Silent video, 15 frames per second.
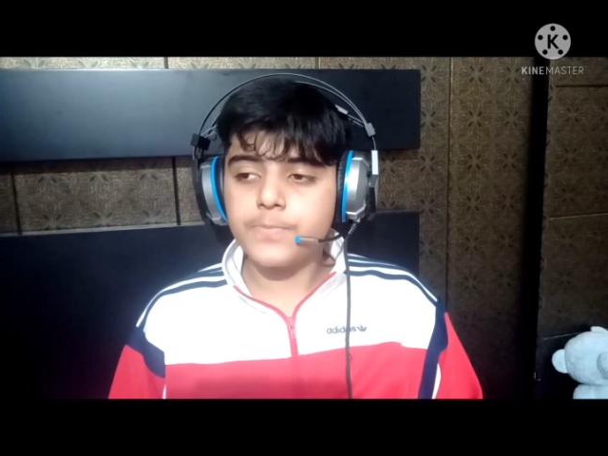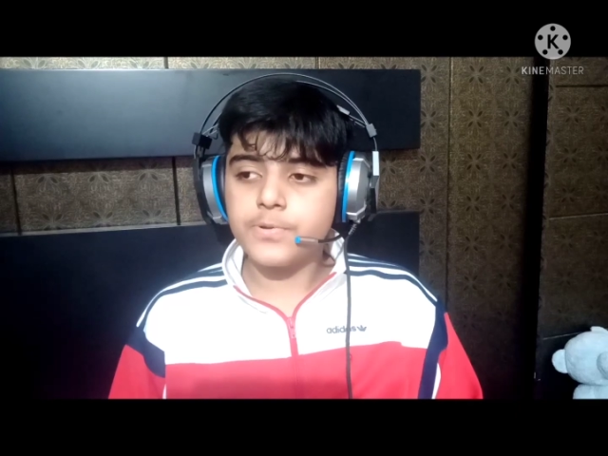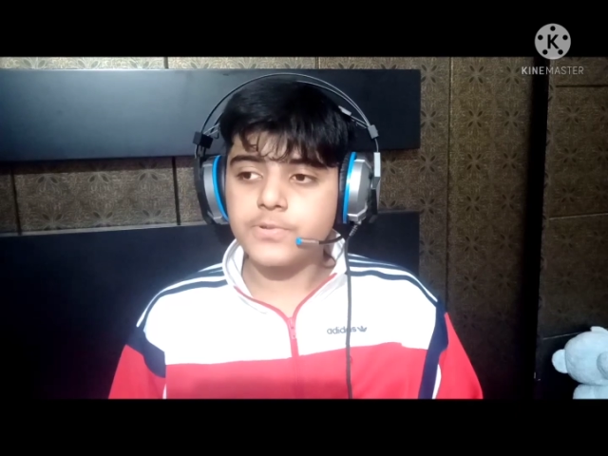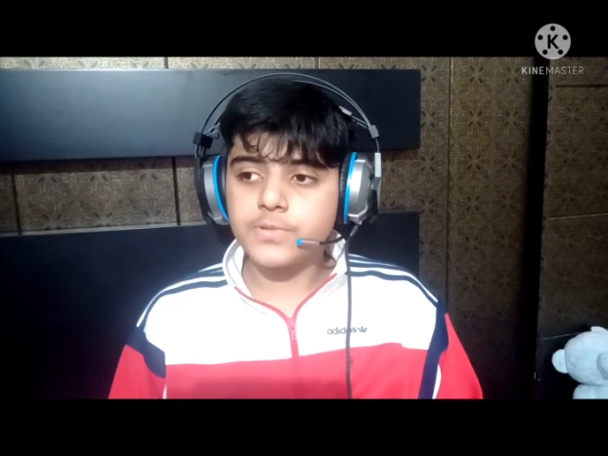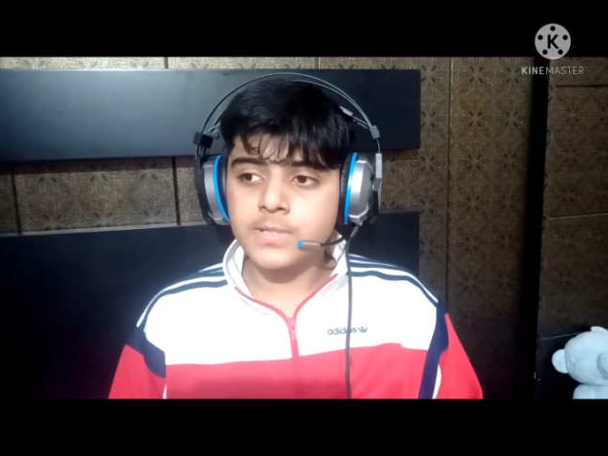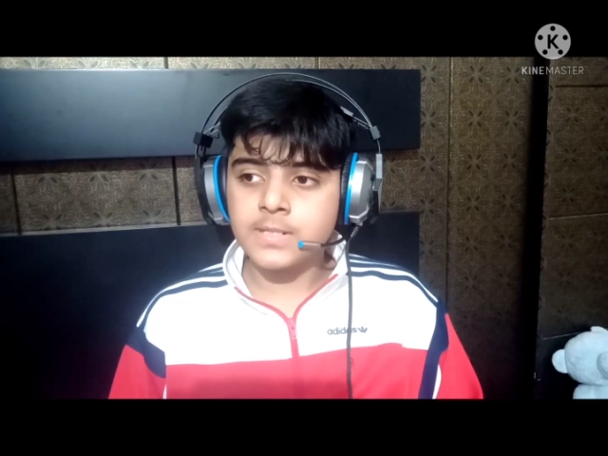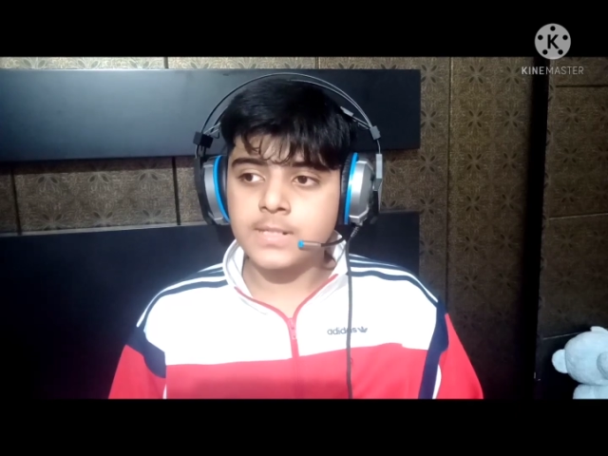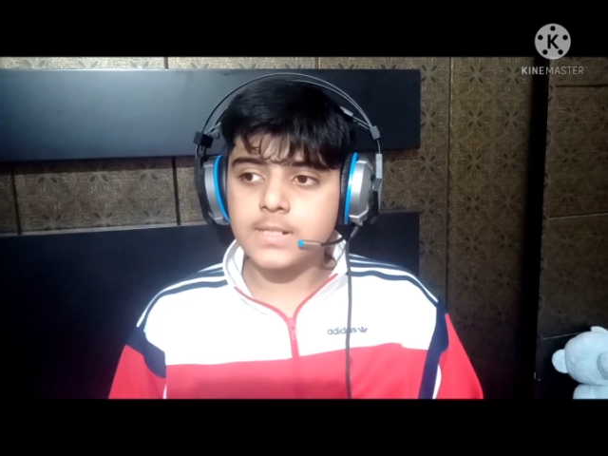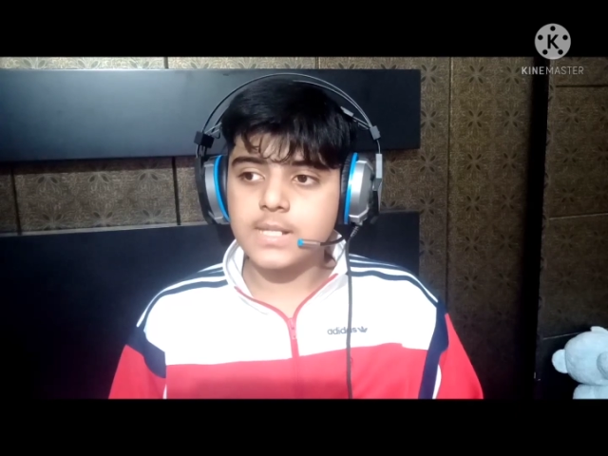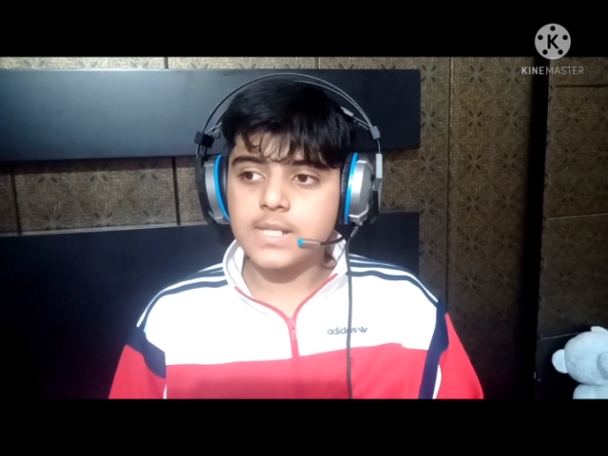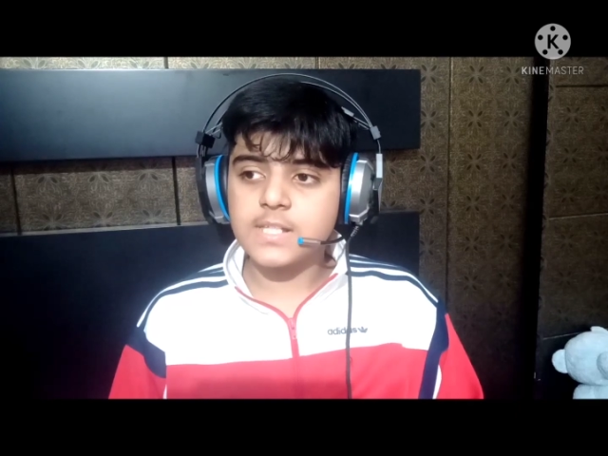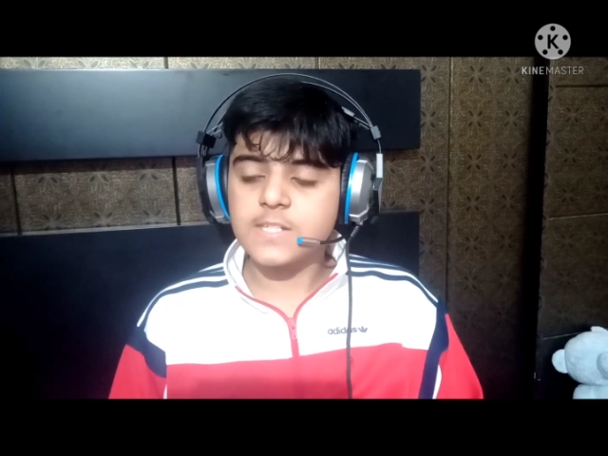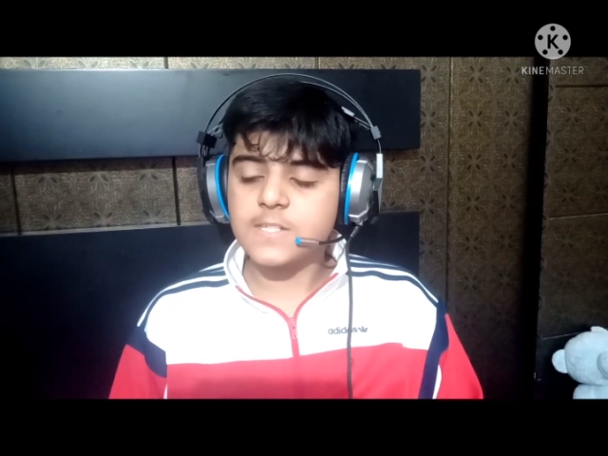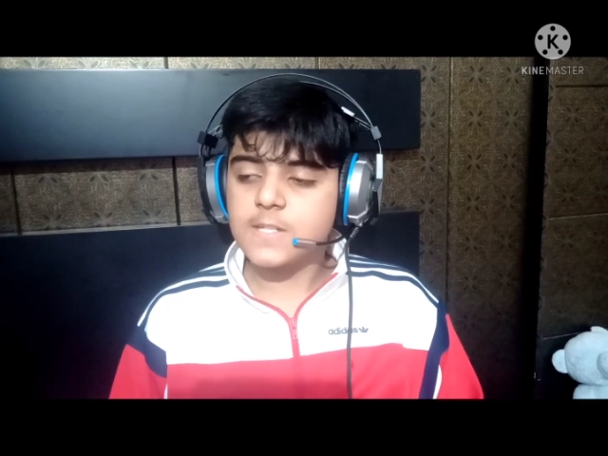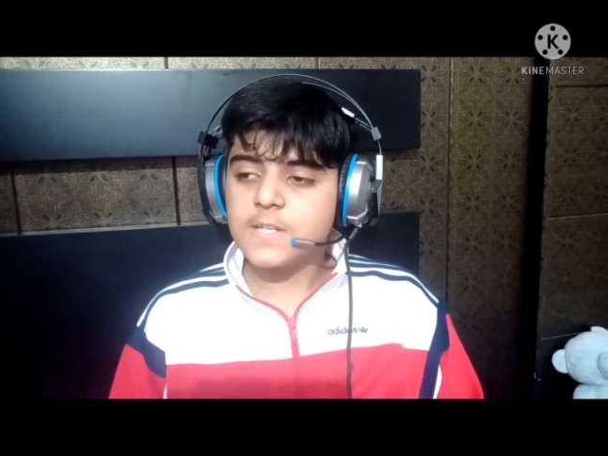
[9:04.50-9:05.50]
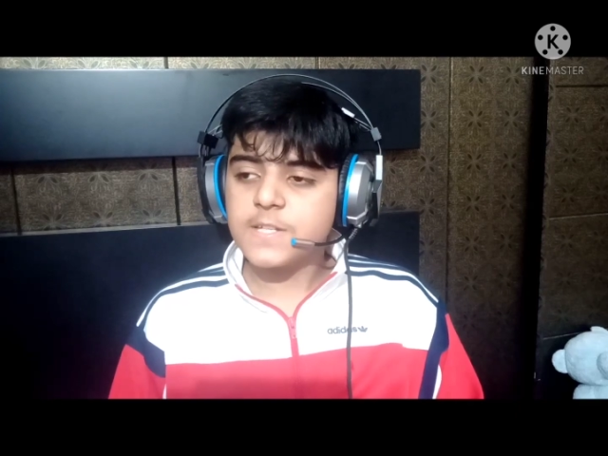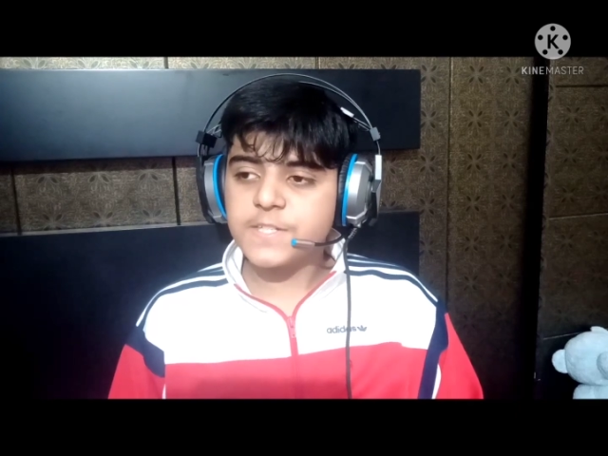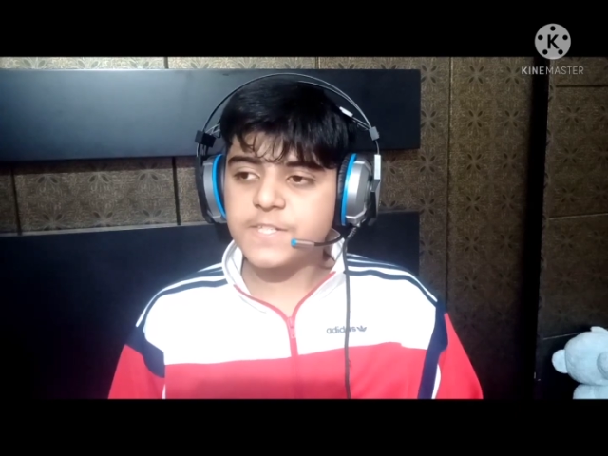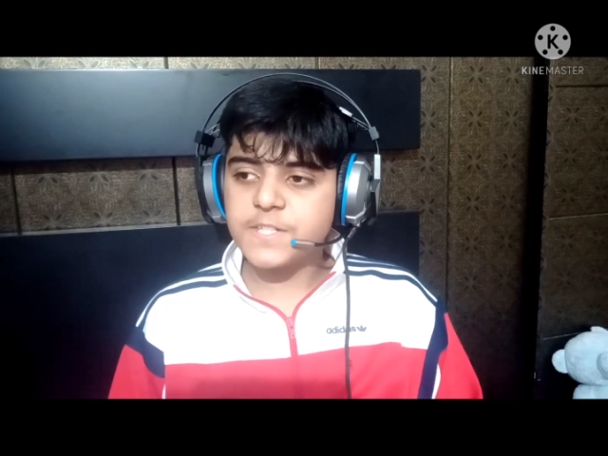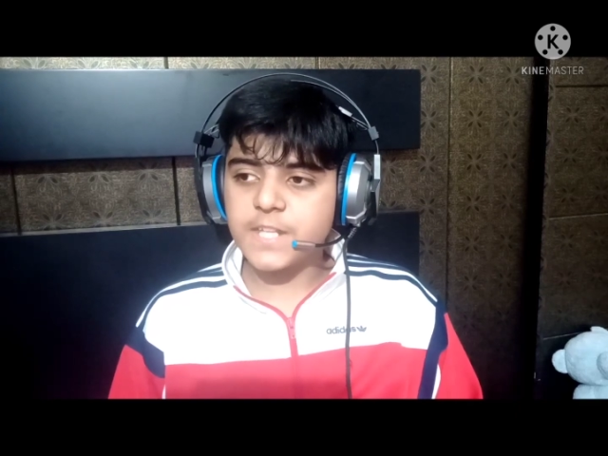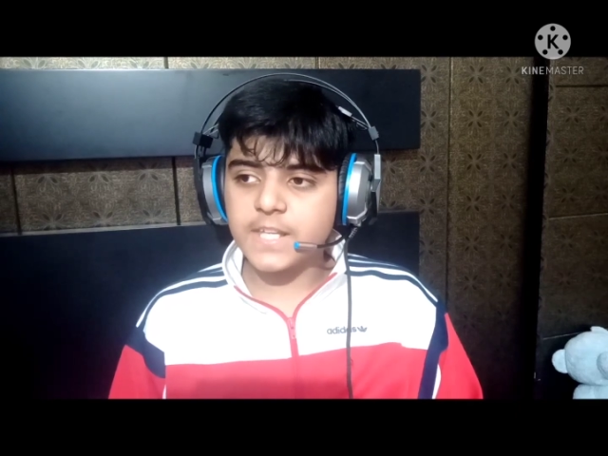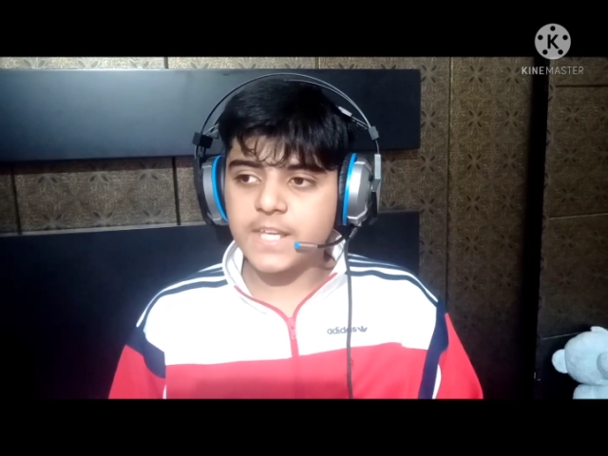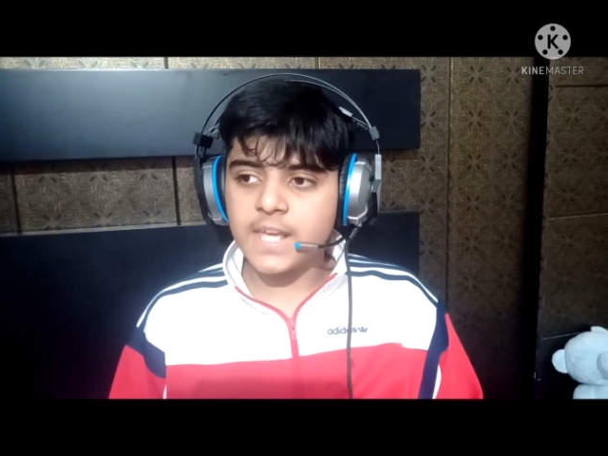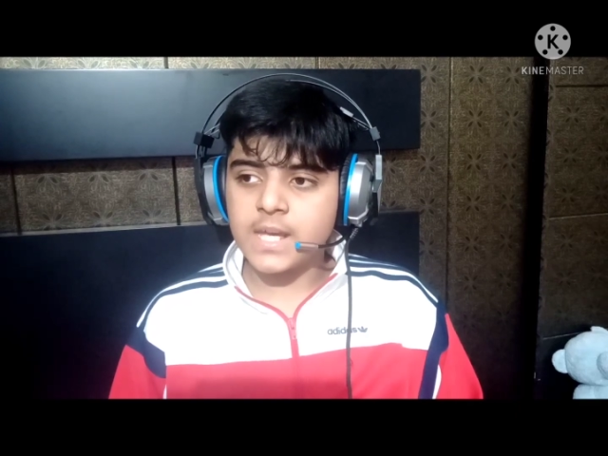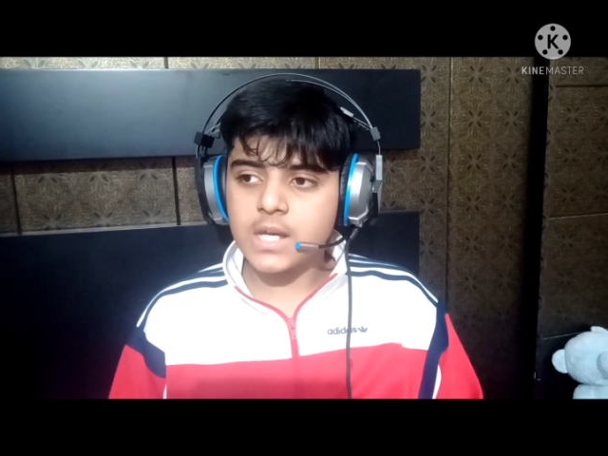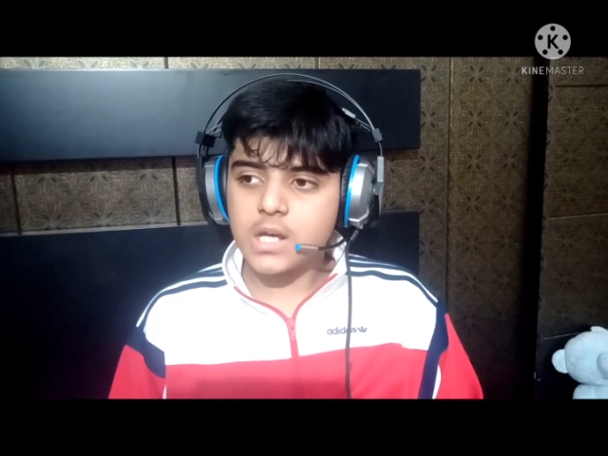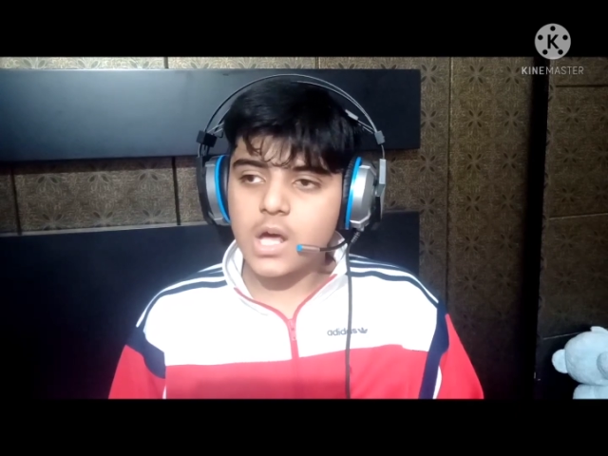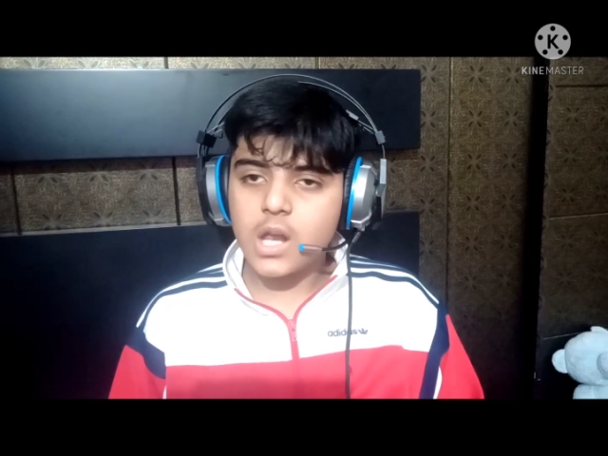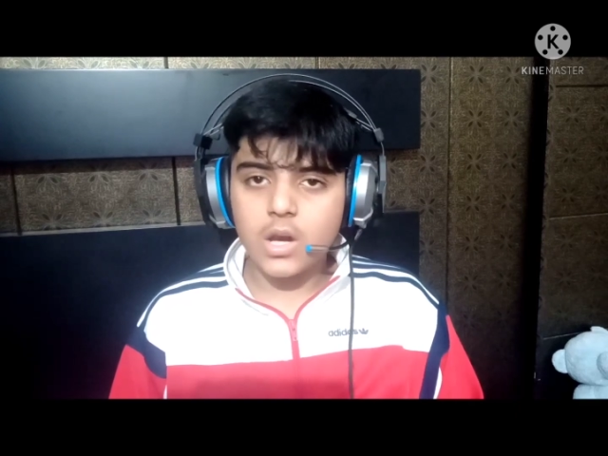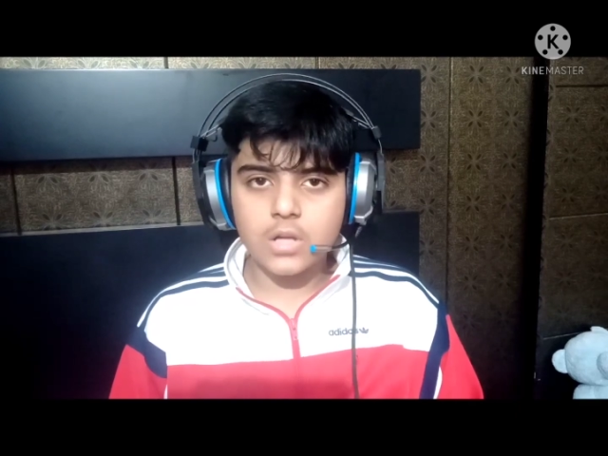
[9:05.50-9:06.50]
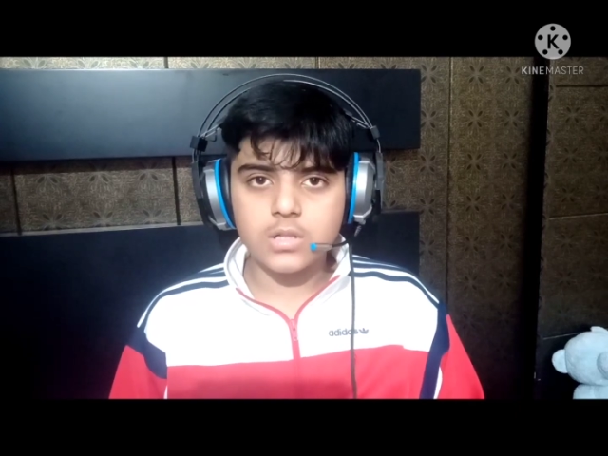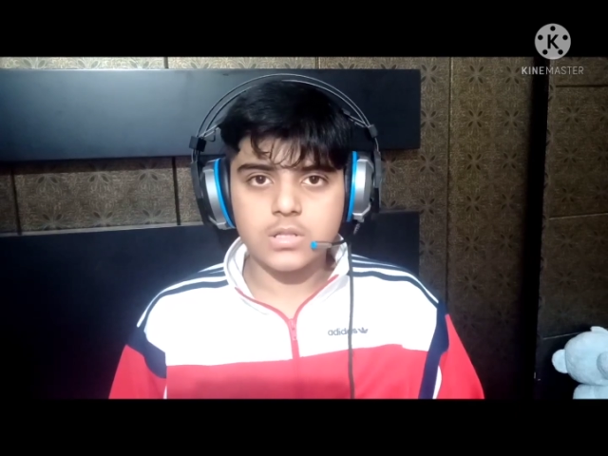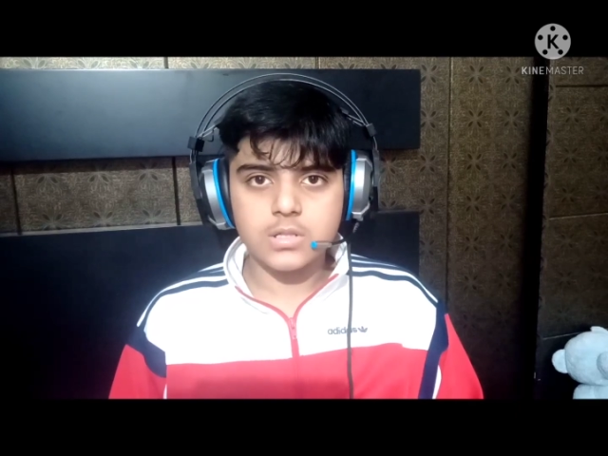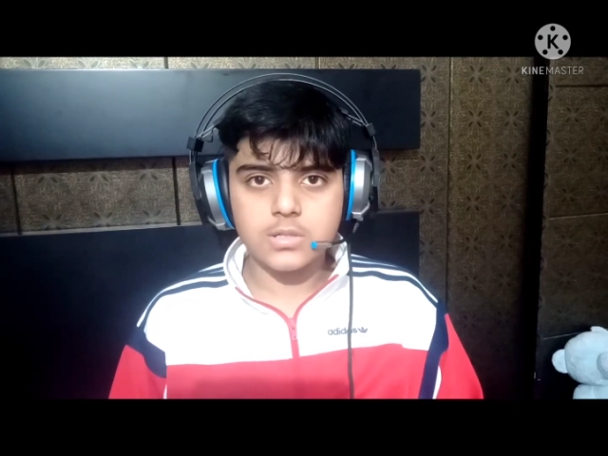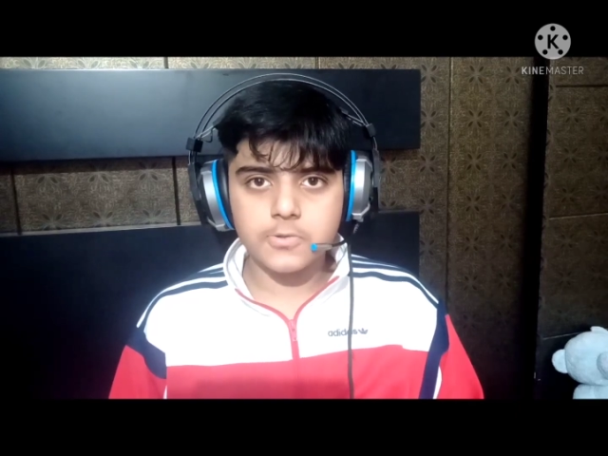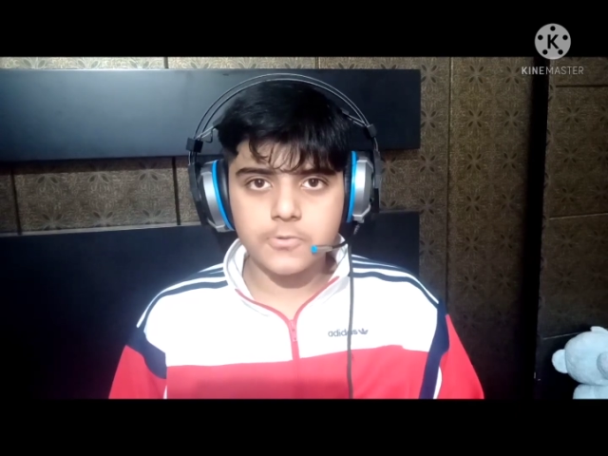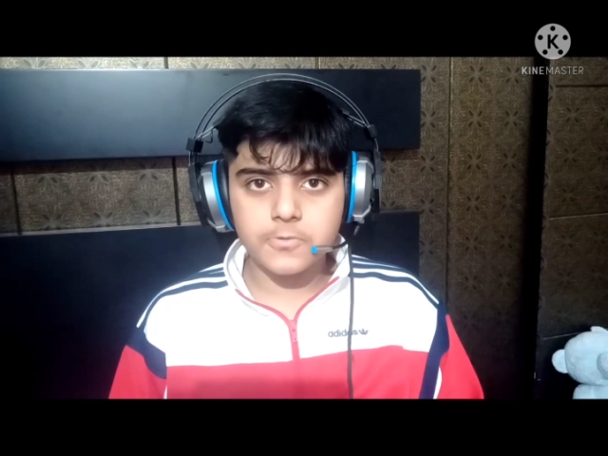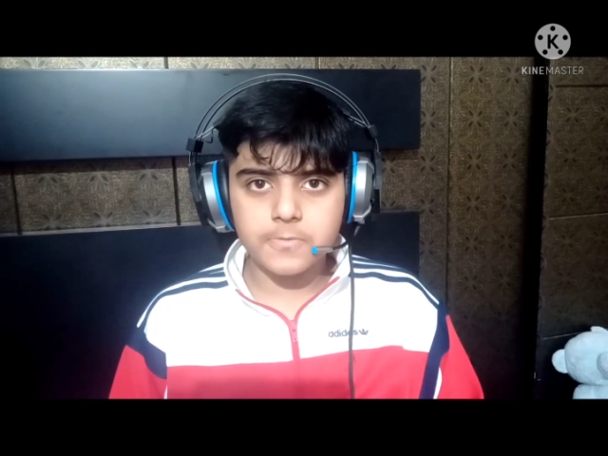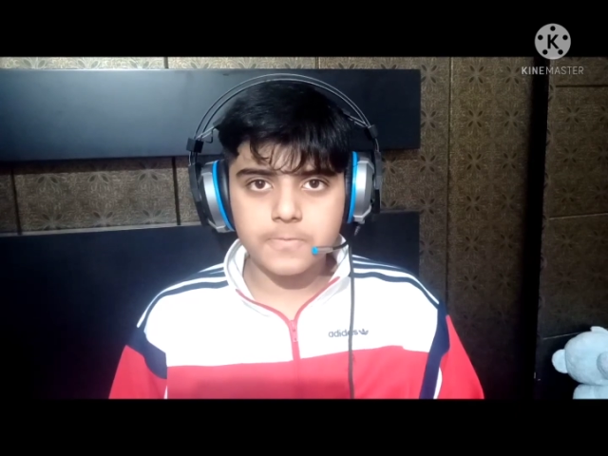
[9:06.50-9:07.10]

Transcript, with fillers: Putin is sticking a lot to.